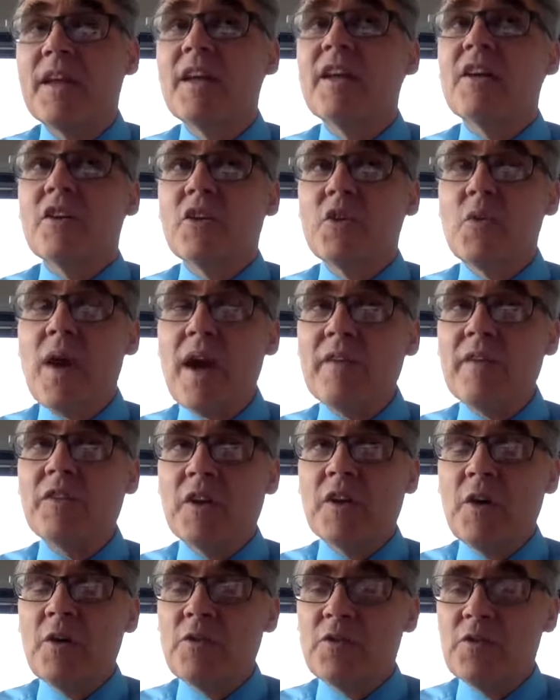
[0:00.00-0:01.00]
you have to
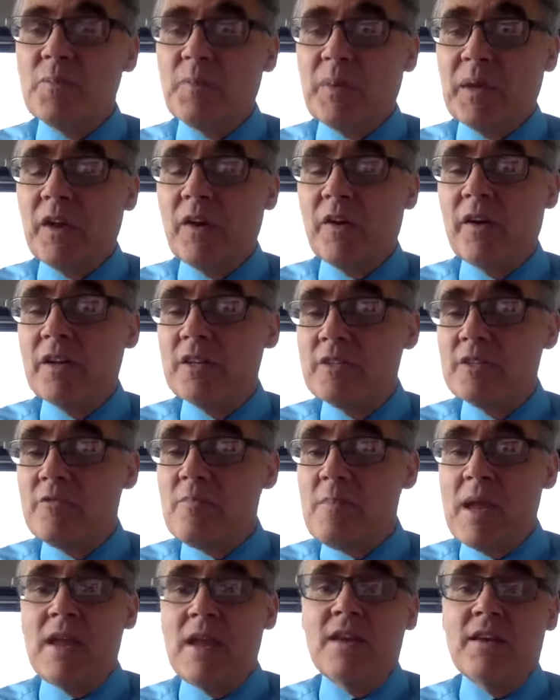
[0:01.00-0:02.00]
go through periods of
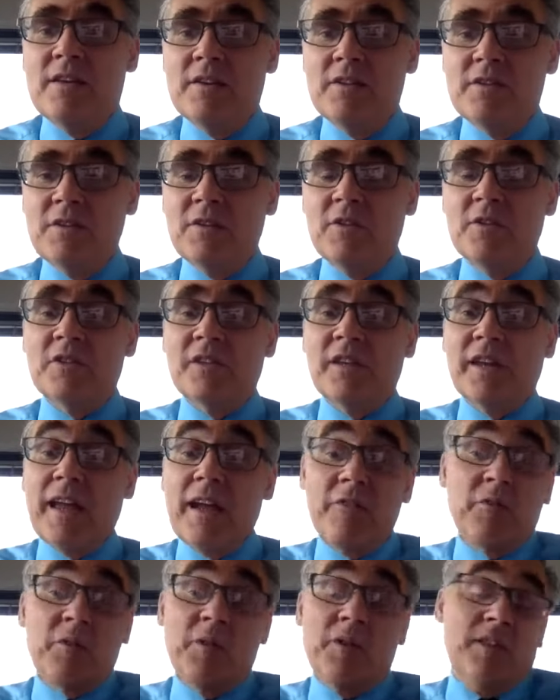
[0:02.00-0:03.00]
maintenance. It's like
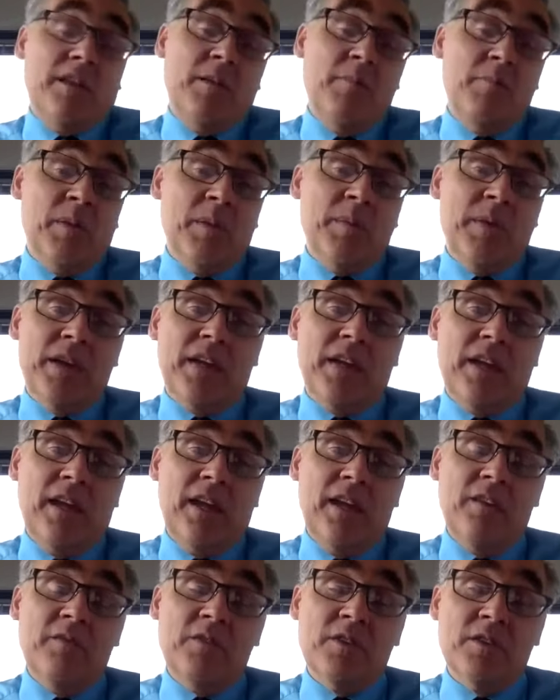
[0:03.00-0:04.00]
after you implemented
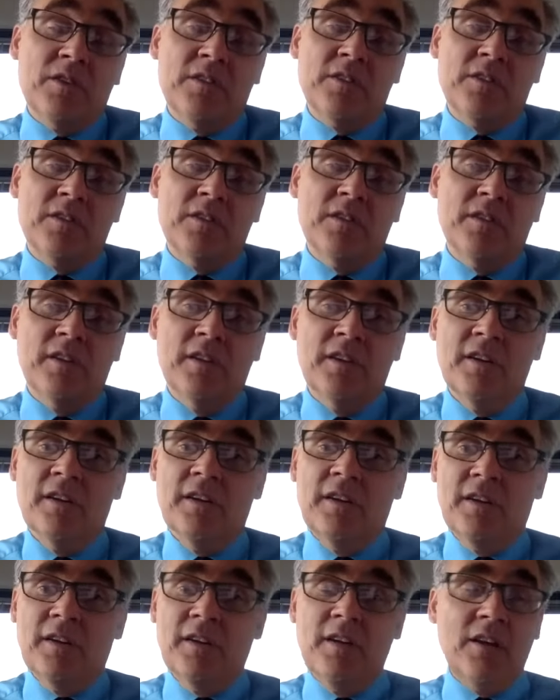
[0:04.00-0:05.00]
Canvas,
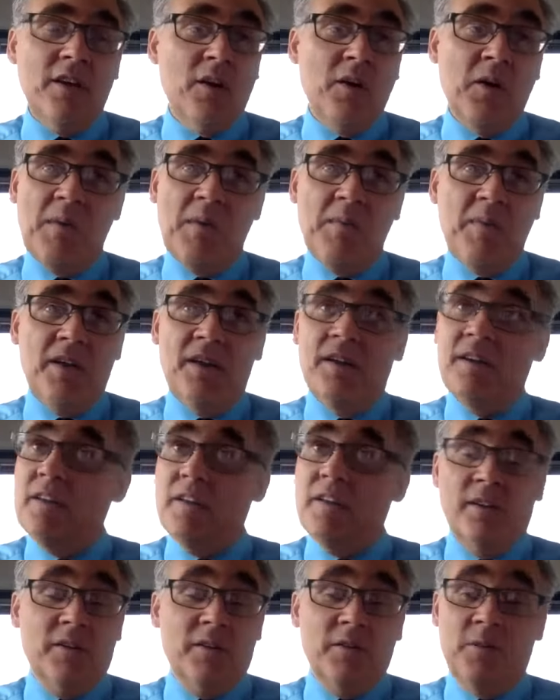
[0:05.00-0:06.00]
I mean,
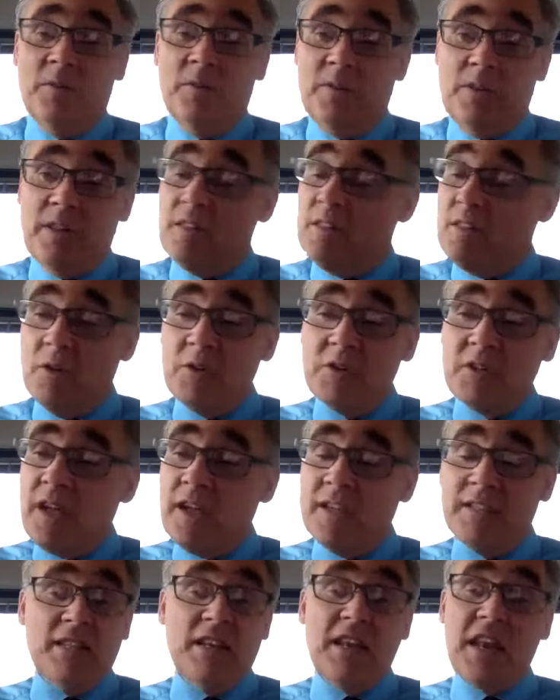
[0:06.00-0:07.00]
those
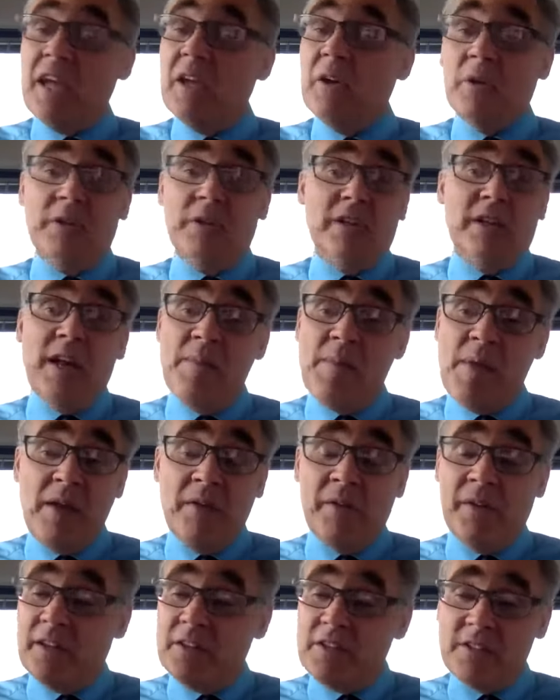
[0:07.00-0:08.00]
guys nailed it. I mean,
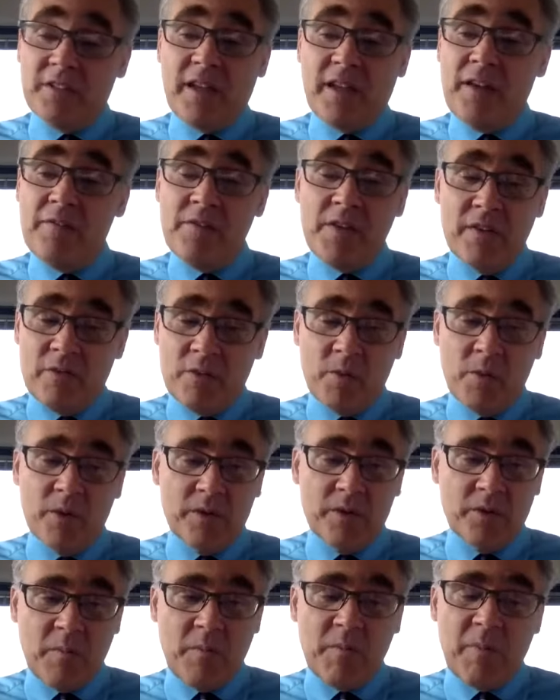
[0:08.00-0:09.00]
I've never
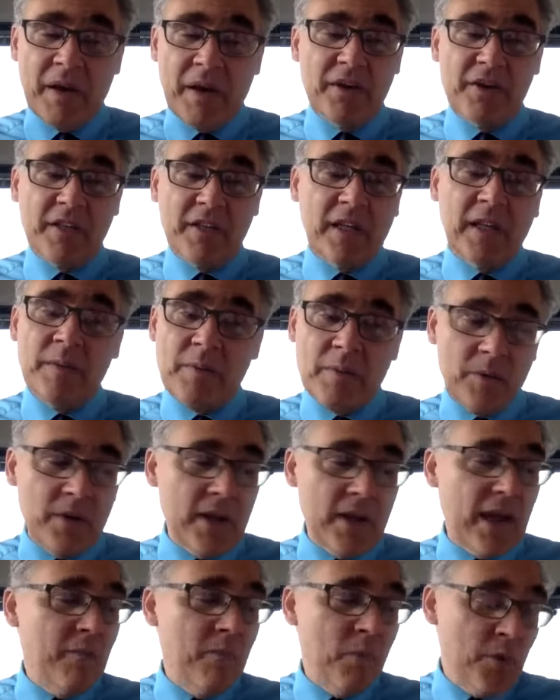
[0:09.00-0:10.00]
worked with a better team that
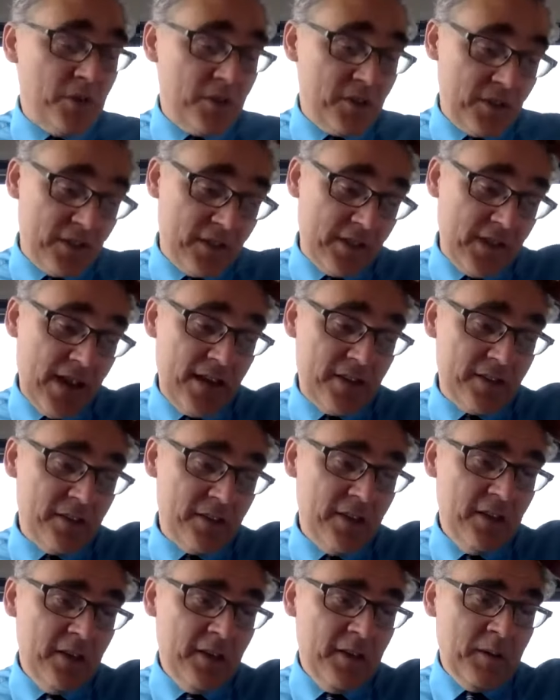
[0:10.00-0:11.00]
had more success,
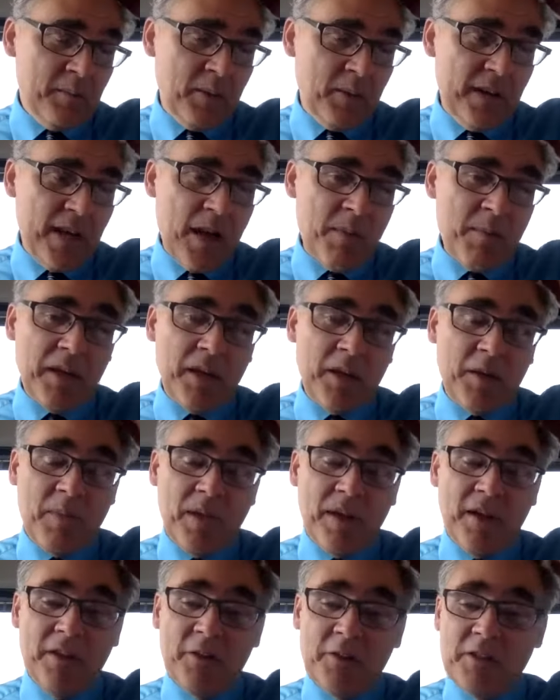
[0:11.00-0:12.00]
but now my
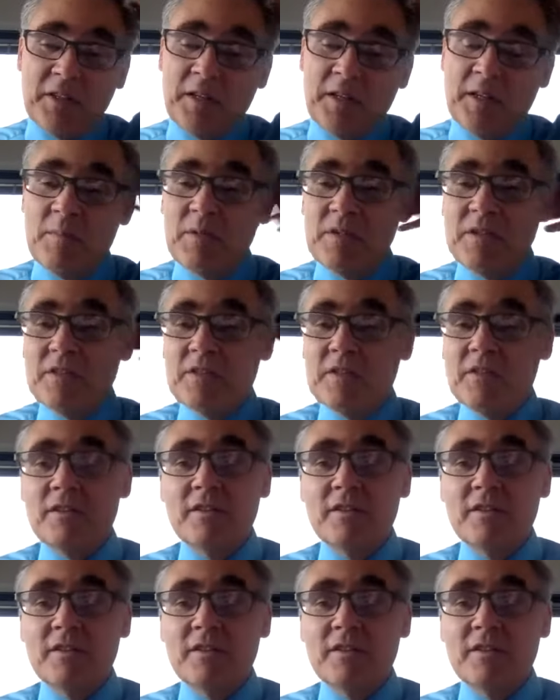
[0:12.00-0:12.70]
commando team is,